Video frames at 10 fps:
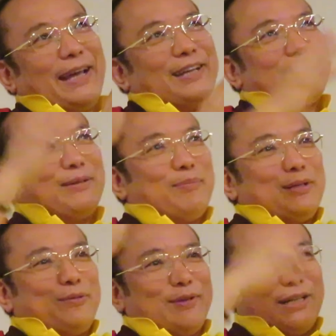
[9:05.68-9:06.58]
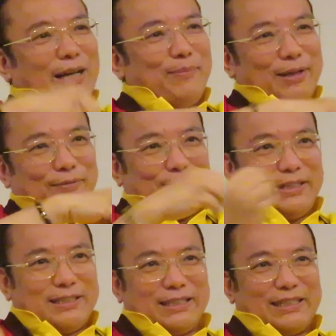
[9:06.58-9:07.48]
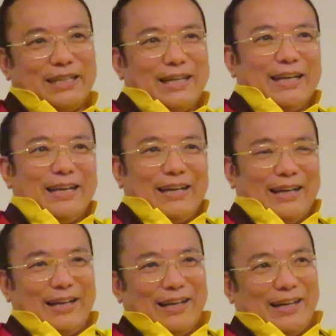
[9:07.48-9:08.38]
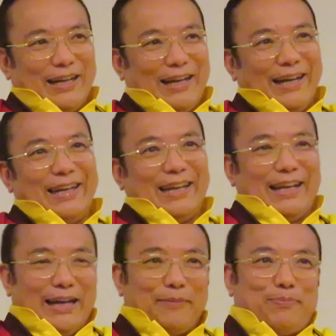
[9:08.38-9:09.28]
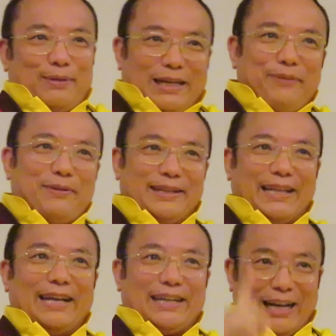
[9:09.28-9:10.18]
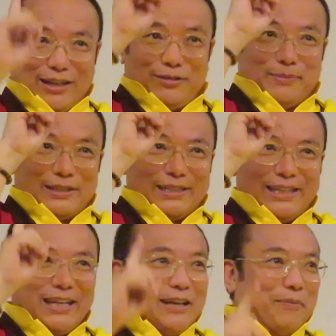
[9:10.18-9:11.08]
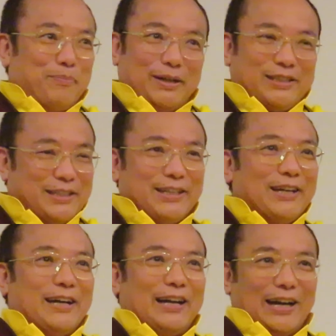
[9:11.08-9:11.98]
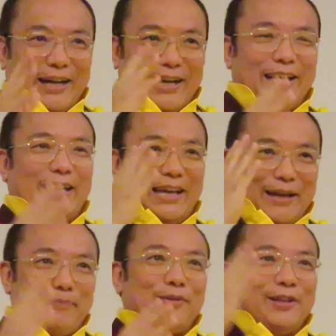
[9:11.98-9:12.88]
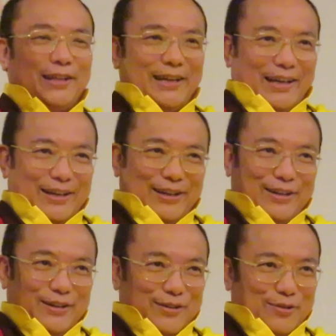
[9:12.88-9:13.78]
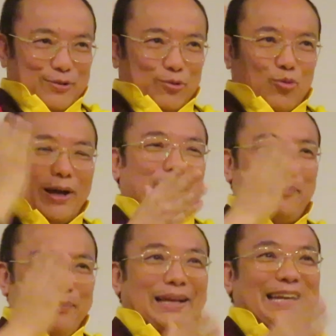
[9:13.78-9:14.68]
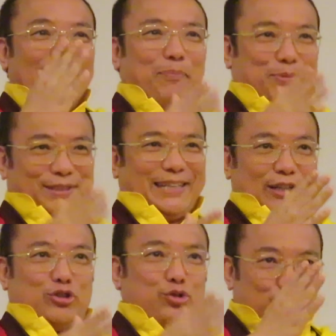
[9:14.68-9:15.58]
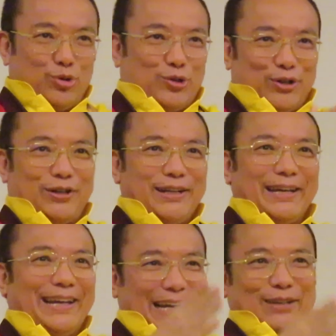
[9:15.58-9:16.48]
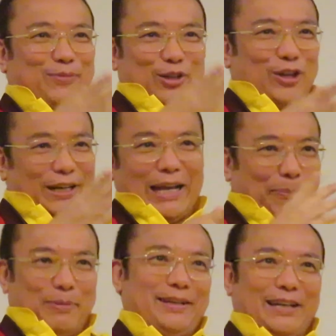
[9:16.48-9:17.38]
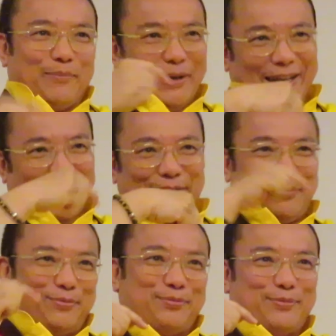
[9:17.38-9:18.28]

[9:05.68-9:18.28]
and somebody will come and fix it. I believe in that ultimately, but I am 1,000,000% sure it will not happen in my life.